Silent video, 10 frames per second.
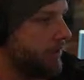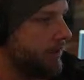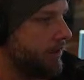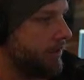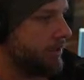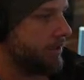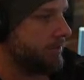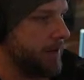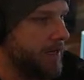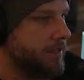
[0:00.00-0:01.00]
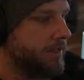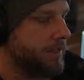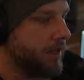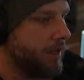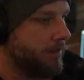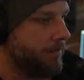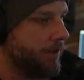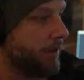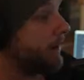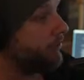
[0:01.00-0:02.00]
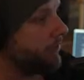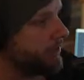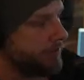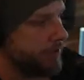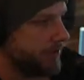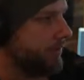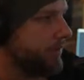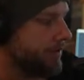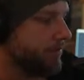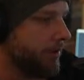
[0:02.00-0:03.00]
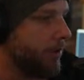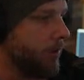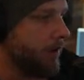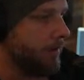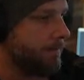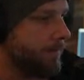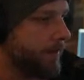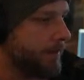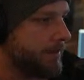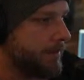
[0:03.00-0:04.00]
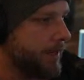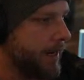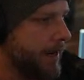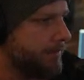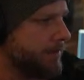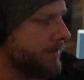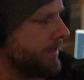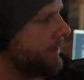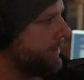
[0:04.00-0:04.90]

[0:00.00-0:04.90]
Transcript: space collaboration, which there is a real one that happens. I think